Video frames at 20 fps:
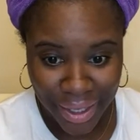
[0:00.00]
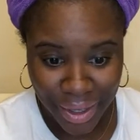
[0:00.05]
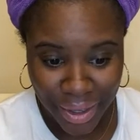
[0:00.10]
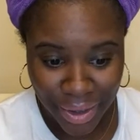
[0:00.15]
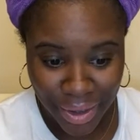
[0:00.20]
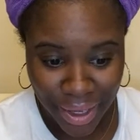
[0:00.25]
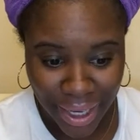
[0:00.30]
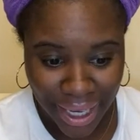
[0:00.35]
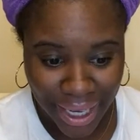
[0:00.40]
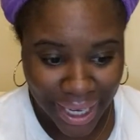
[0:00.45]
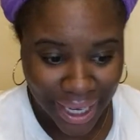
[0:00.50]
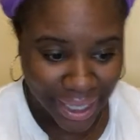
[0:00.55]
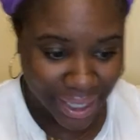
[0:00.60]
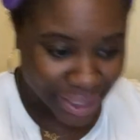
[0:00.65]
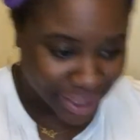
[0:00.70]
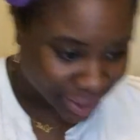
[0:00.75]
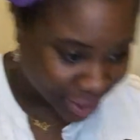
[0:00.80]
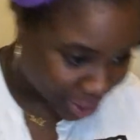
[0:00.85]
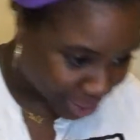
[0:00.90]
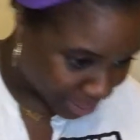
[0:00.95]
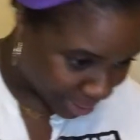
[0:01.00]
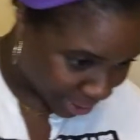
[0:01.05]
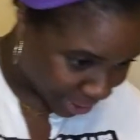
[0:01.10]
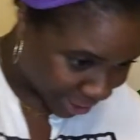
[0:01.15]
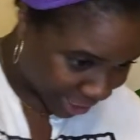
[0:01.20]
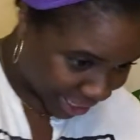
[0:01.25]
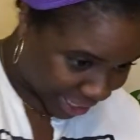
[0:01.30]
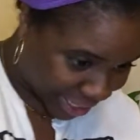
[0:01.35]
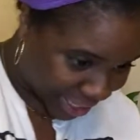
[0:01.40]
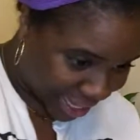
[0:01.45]
Okay, sorry about
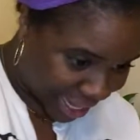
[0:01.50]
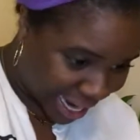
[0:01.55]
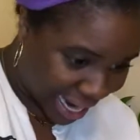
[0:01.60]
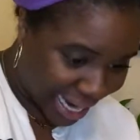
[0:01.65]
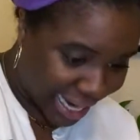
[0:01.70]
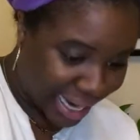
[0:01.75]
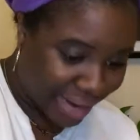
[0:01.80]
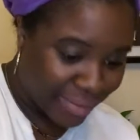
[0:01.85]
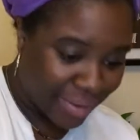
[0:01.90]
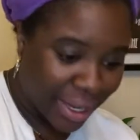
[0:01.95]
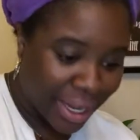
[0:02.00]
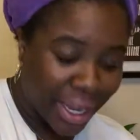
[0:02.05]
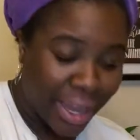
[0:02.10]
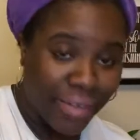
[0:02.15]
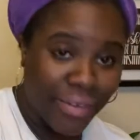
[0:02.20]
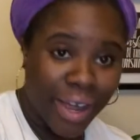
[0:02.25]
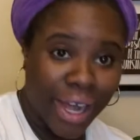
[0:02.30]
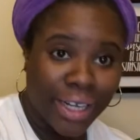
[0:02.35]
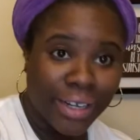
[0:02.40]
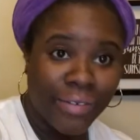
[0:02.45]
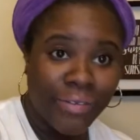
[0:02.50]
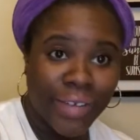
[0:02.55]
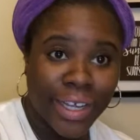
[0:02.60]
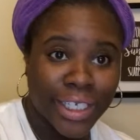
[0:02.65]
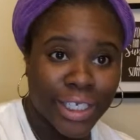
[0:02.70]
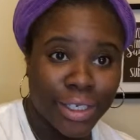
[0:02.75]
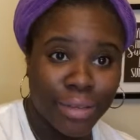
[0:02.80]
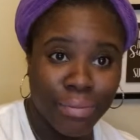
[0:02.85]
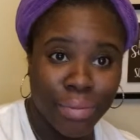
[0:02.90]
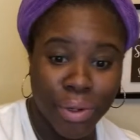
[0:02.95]
that. I ain't even give y'all the
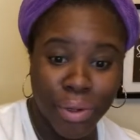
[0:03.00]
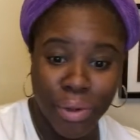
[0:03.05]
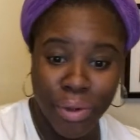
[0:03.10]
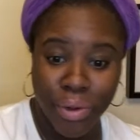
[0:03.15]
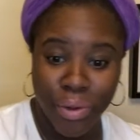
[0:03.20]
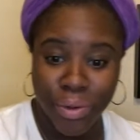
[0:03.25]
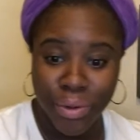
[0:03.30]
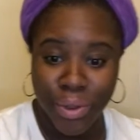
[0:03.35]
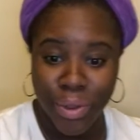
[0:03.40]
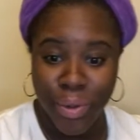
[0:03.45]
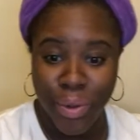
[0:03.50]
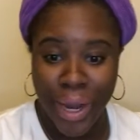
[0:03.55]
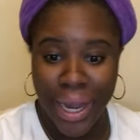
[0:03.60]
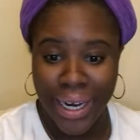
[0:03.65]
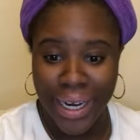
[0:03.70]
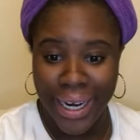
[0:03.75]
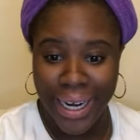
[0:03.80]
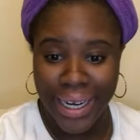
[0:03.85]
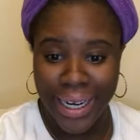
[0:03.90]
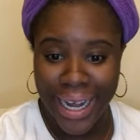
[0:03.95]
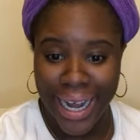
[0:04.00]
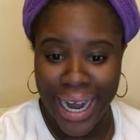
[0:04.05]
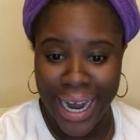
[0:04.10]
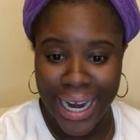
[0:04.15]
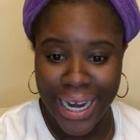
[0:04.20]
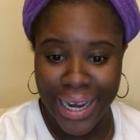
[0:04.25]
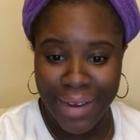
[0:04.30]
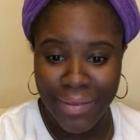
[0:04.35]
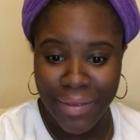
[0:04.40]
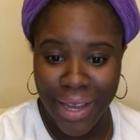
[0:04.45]
vestibule the, wait in. I
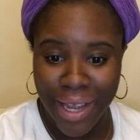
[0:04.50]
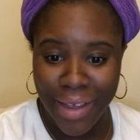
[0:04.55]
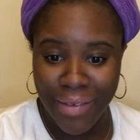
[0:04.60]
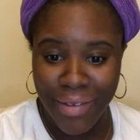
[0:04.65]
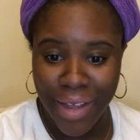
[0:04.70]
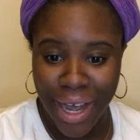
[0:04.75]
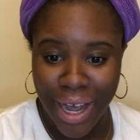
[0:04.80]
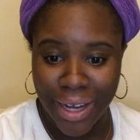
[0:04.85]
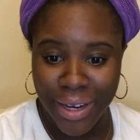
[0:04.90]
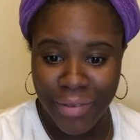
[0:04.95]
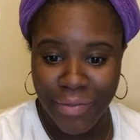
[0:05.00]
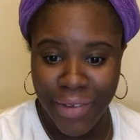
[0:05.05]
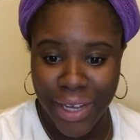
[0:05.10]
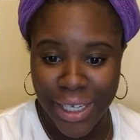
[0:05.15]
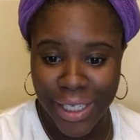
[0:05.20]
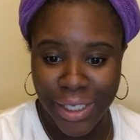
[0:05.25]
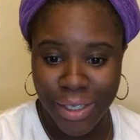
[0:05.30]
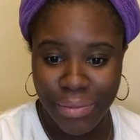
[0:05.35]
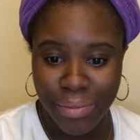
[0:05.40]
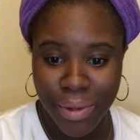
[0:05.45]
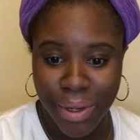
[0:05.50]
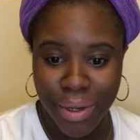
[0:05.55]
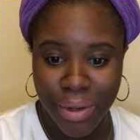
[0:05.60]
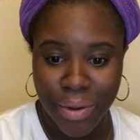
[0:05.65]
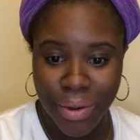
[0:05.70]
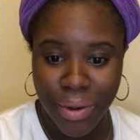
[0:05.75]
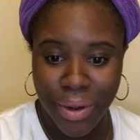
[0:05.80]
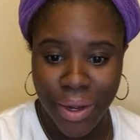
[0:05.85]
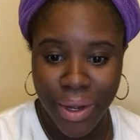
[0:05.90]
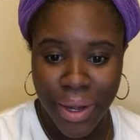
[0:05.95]
ain't even give y'all the vestibule.